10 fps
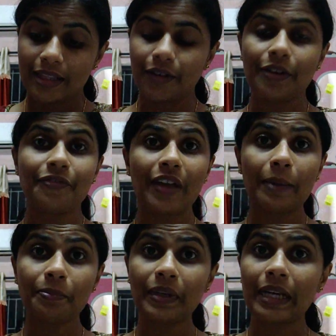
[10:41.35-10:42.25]
The
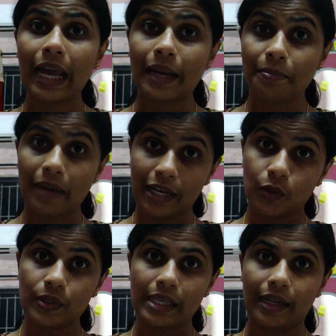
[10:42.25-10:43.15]
rifampin and
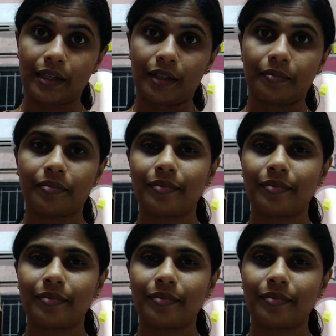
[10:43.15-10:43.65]
minocycline,